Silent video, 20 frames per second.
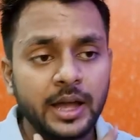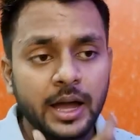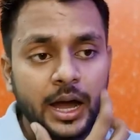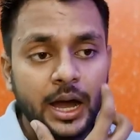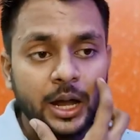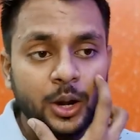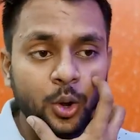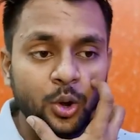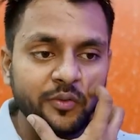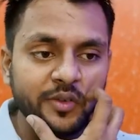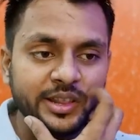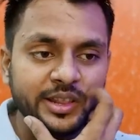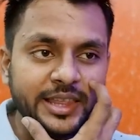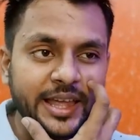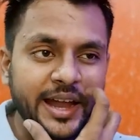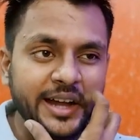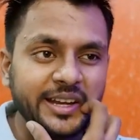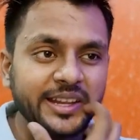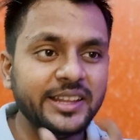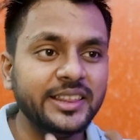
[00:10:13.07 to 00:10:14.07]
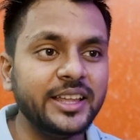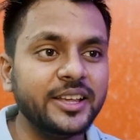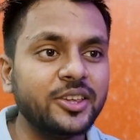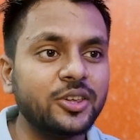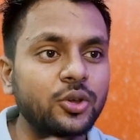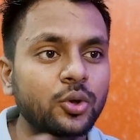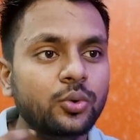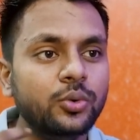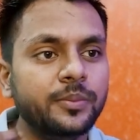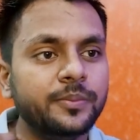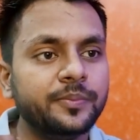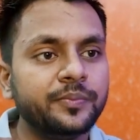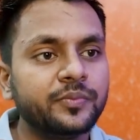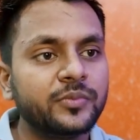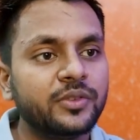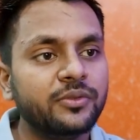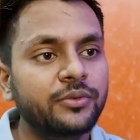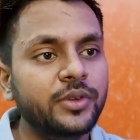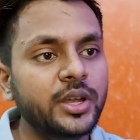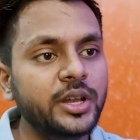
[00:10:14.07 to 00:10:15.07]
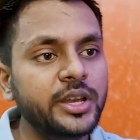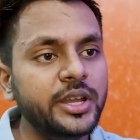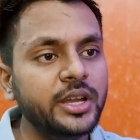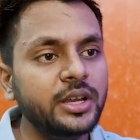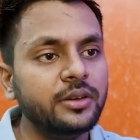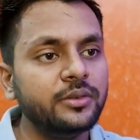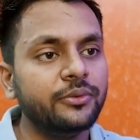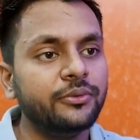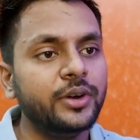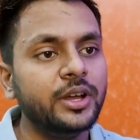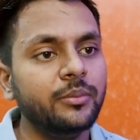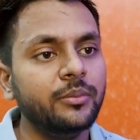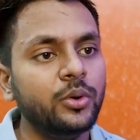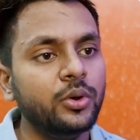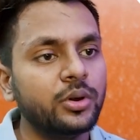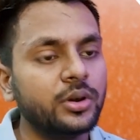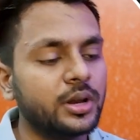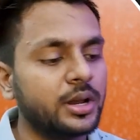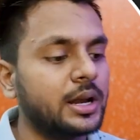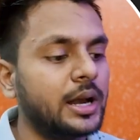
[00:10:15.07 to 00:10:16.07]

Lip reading: Along with that, in the queue we need one more